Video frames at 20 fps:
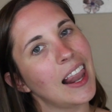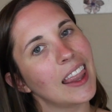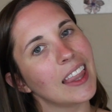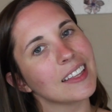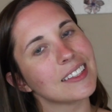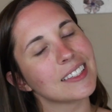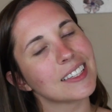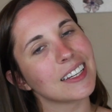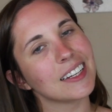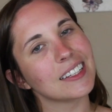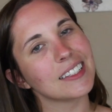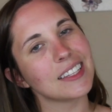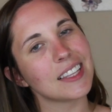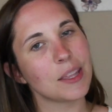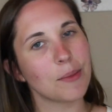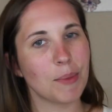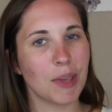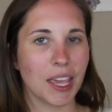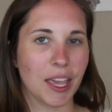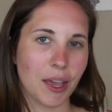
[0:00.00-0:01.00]
let's get into
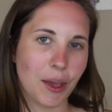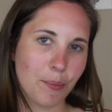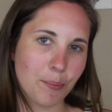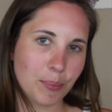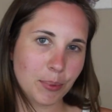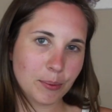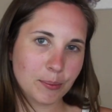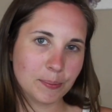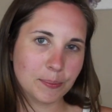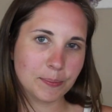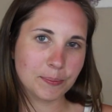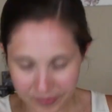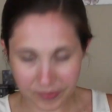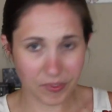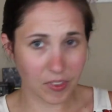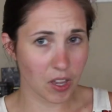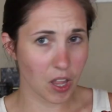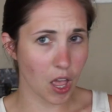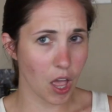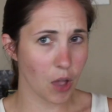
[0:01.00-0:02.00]
the makeup.
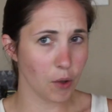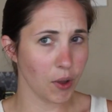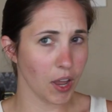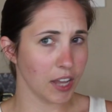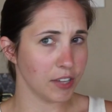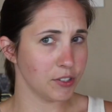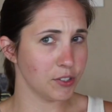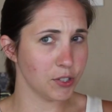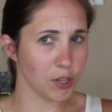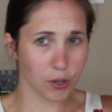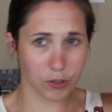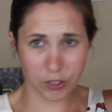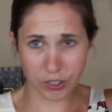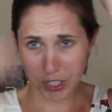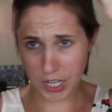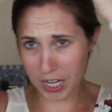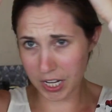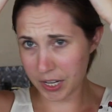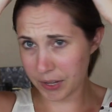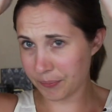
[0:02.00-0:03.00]
Okay, so
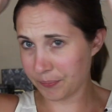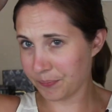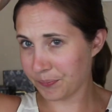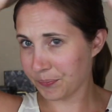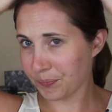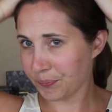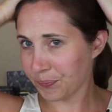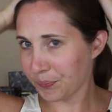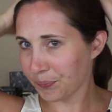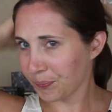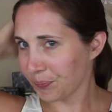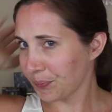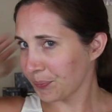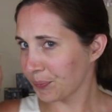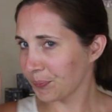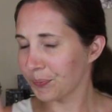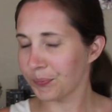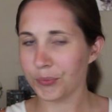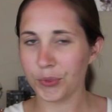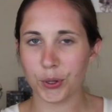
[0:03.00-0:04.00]
just kind of
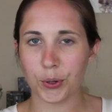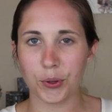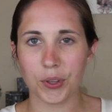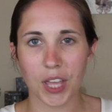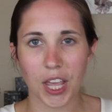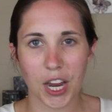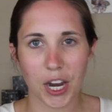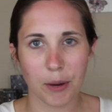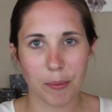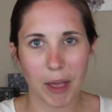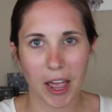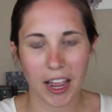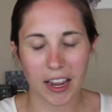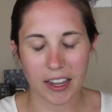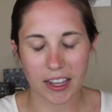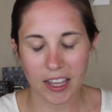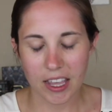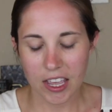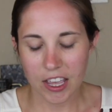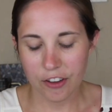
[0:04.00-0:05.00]
throw the hair
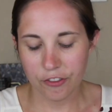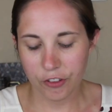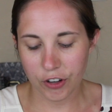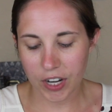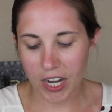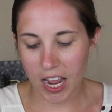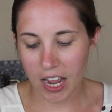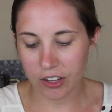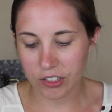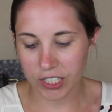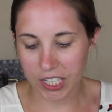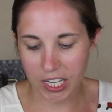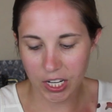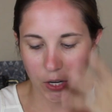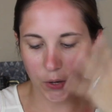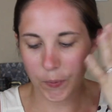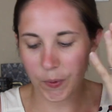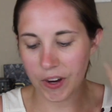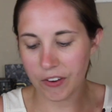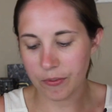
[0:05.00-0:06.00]
back for now and get
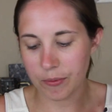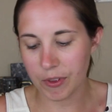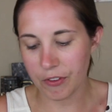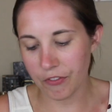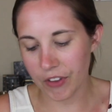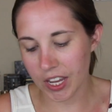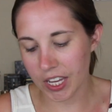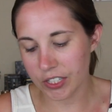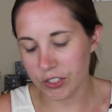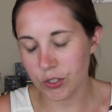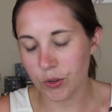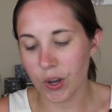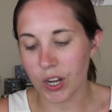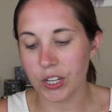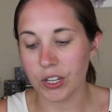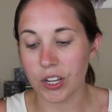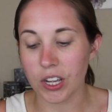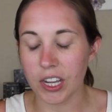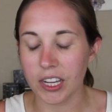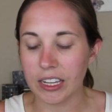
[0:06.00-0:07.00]
it away from the face.
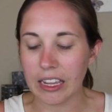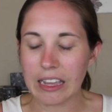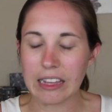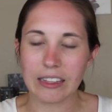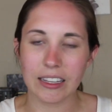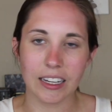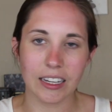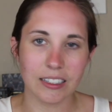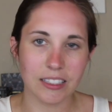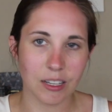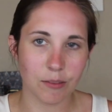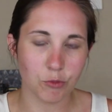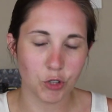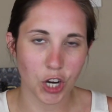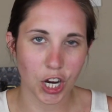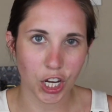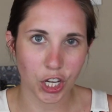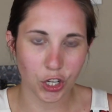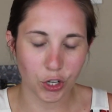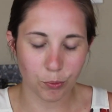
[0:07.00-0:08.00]
So again, like I said, I'm
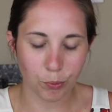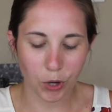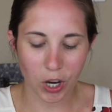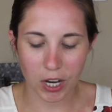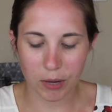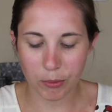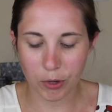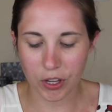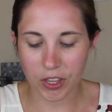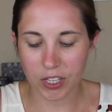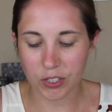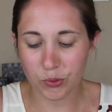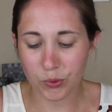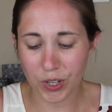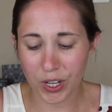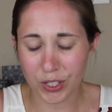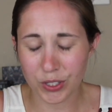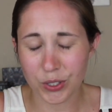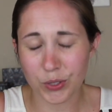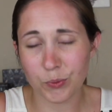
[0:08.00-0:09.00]
trying a new primer. This
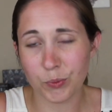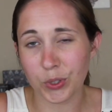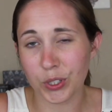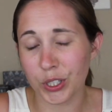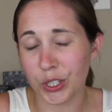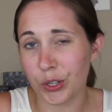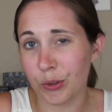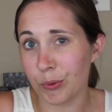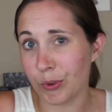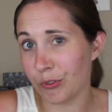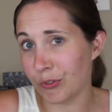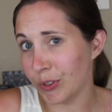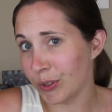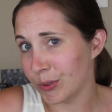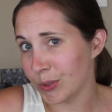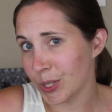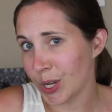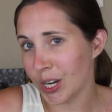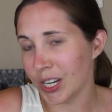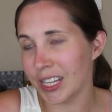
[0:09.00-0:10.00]
one has some really good
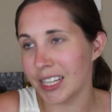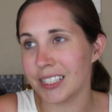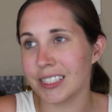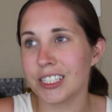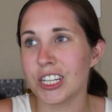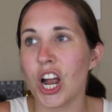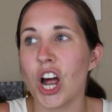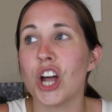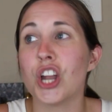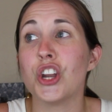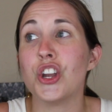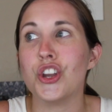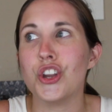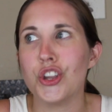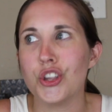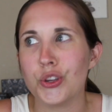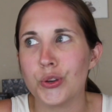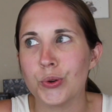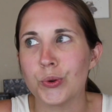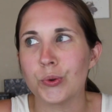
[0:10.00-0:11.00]
reviews on it. It's not
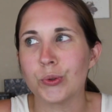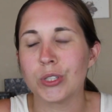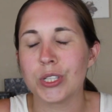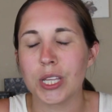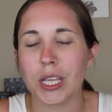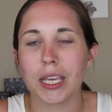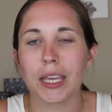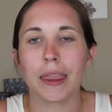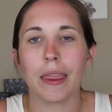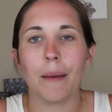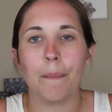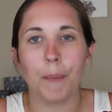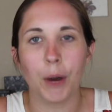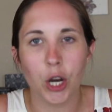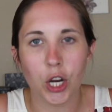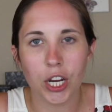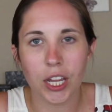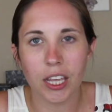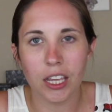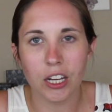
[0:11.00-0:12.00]
new to like the
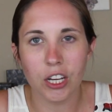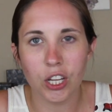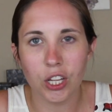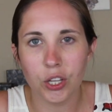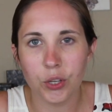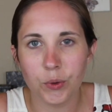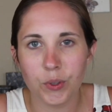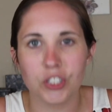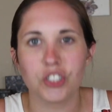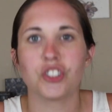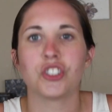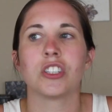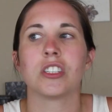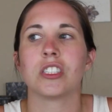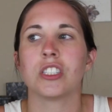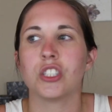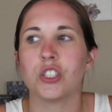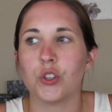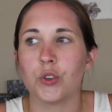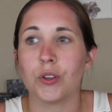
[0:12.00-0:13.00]
market new, it's
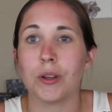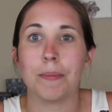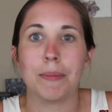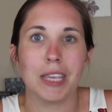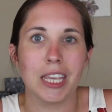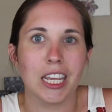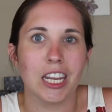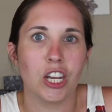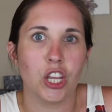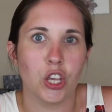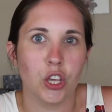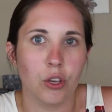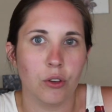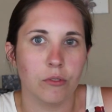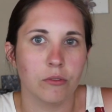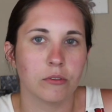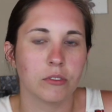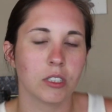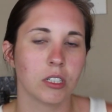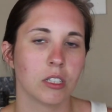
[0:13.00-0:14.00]
just new to me new.